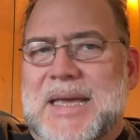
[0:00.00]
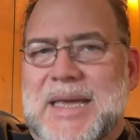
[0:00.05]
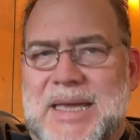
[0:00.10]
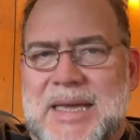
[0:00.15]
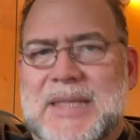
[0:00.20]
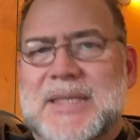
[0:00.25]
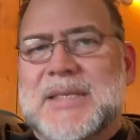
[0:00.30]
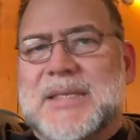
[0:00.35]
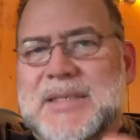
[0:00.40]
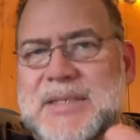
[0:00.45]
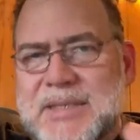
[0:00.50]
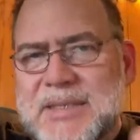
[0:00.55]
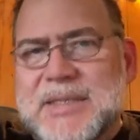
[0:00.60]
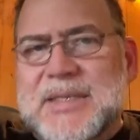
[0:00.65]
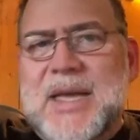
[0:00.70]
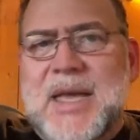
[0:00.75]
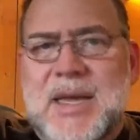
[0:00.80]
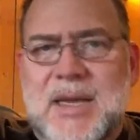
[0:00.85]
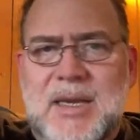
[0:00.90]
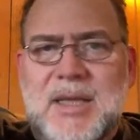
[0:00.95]

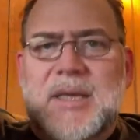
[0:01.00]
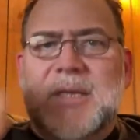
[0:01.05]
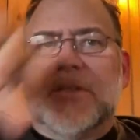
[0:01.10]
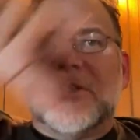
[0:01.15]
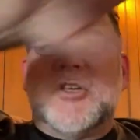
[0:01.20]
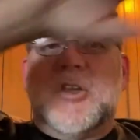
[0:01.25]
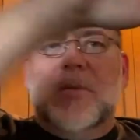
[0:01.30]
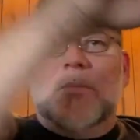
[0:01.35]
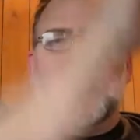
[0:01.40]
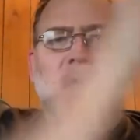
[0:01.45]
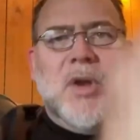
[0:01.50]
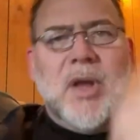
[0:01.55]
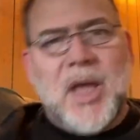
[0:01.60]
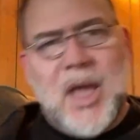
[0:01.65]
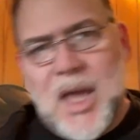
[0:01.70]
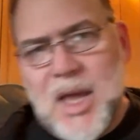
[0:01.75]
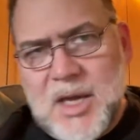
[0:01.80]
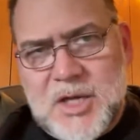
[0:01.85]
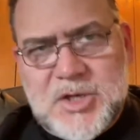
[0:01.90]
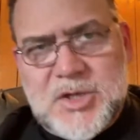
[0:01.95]
instantaneous
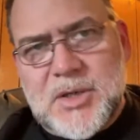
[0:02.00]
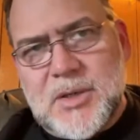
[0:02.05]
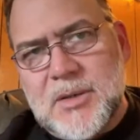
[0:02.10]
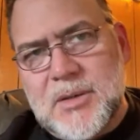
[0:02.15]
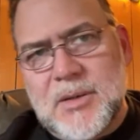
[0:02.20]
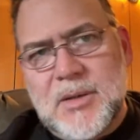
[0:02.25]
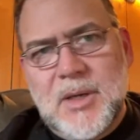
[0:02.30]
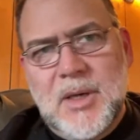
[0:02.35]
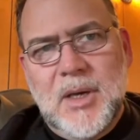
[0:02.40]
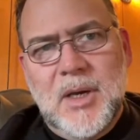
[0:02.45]
communication